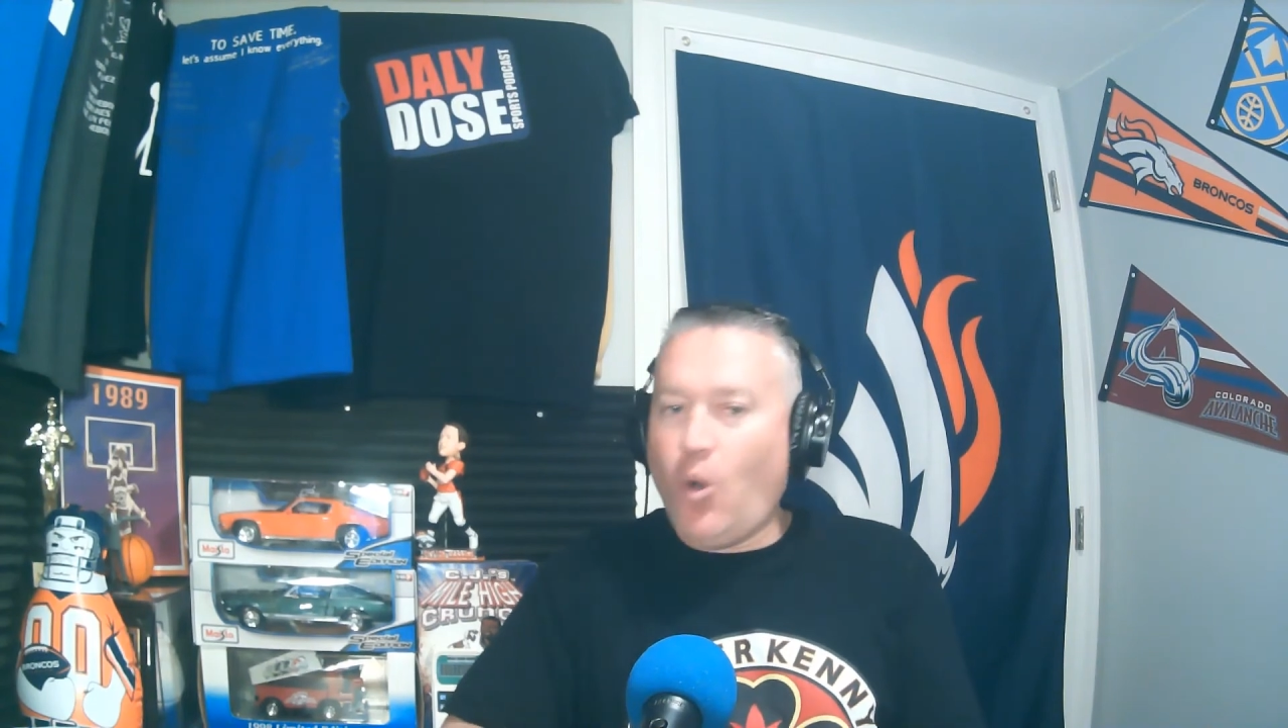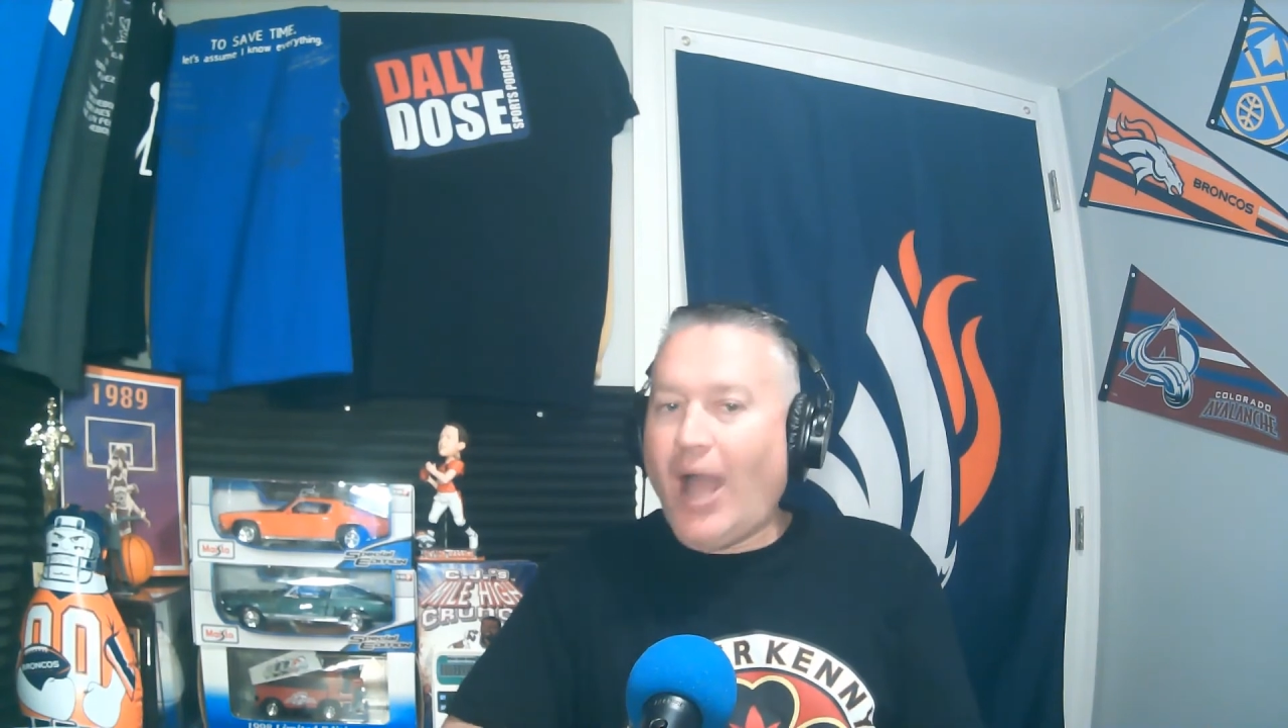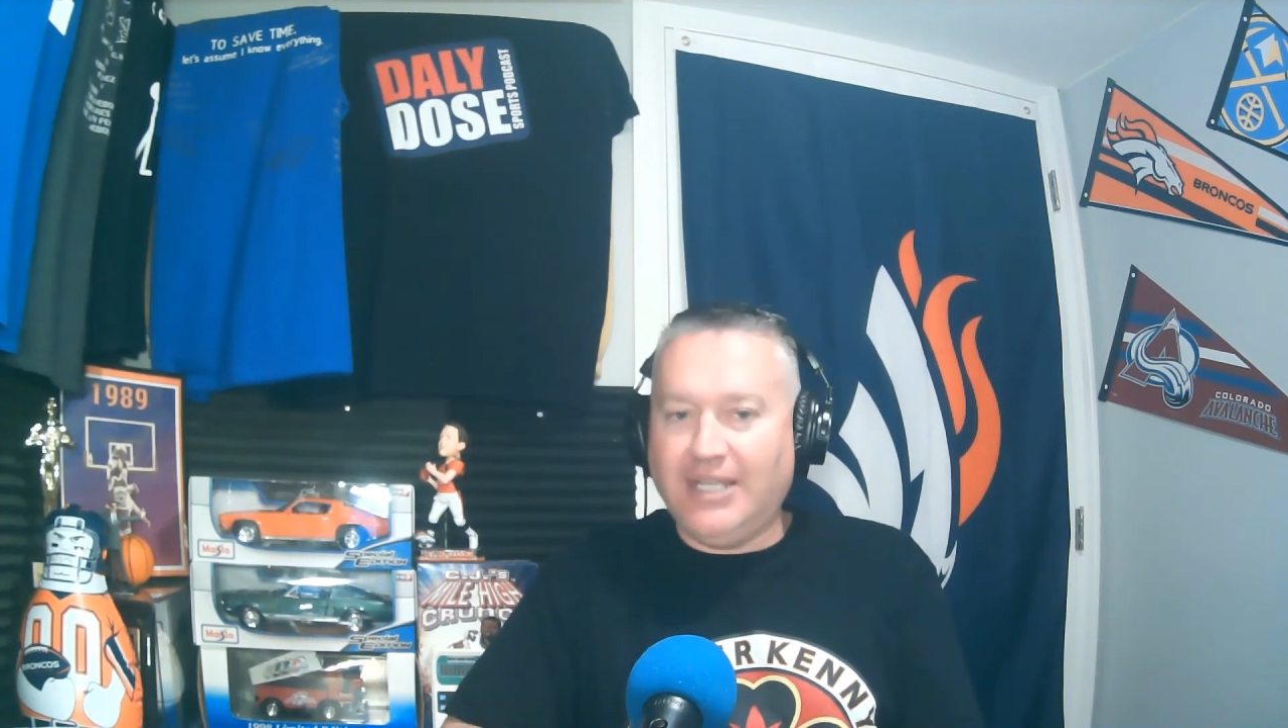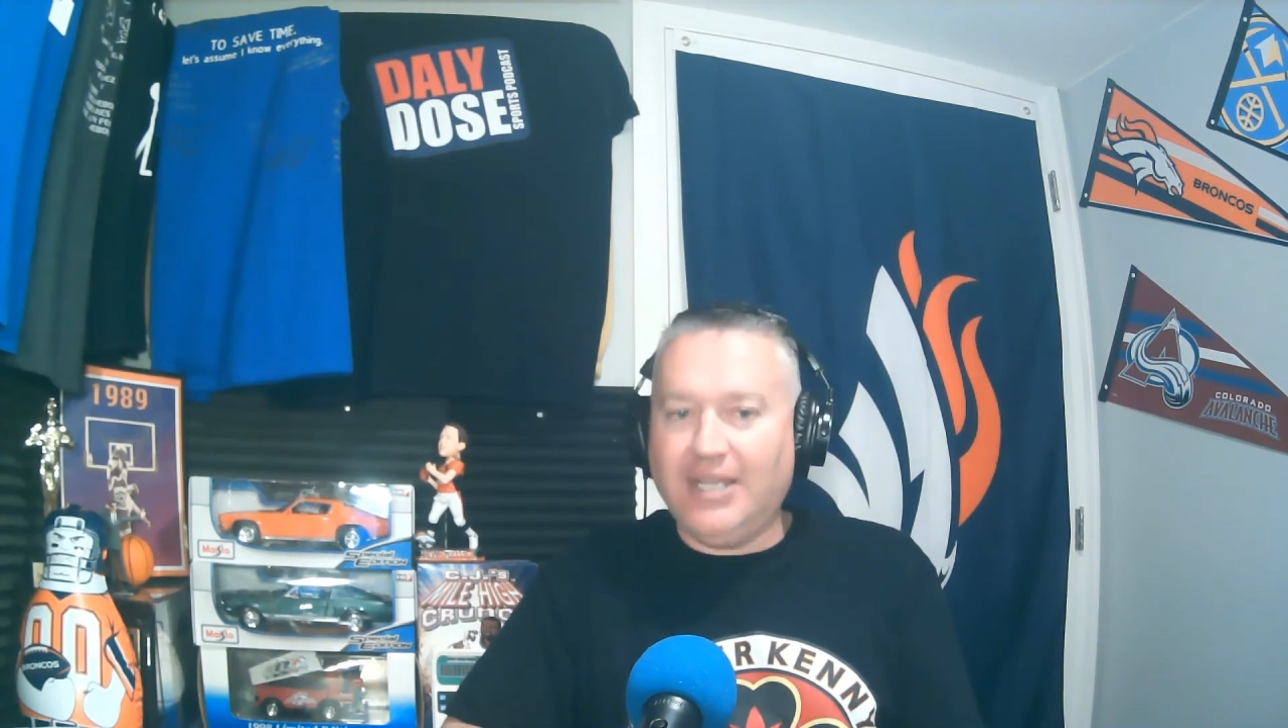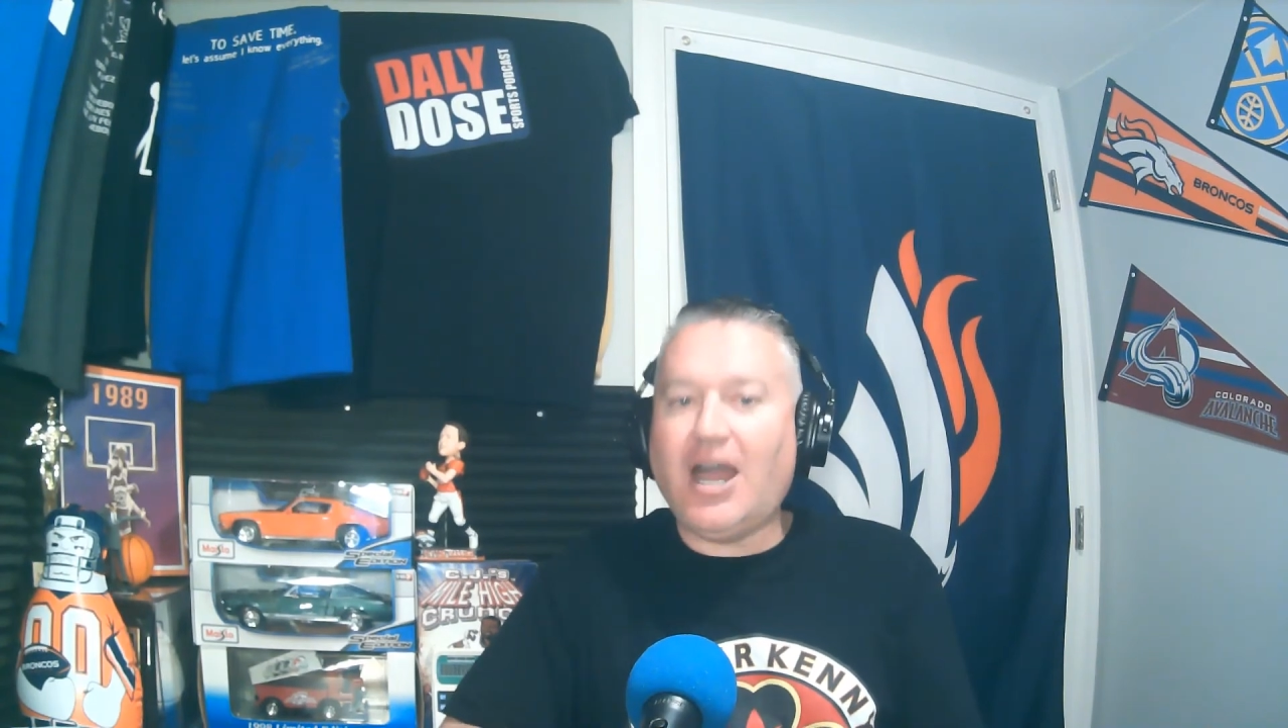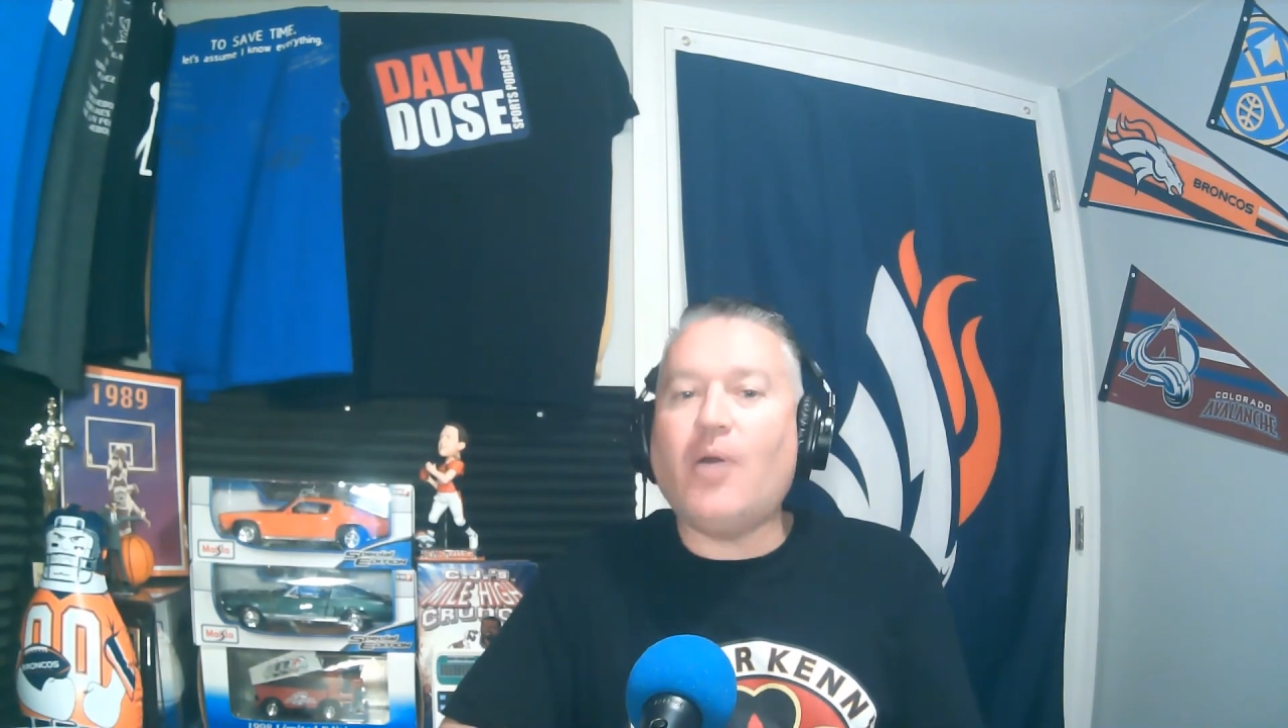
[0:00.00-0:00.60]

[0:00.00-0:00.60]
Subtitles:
idea how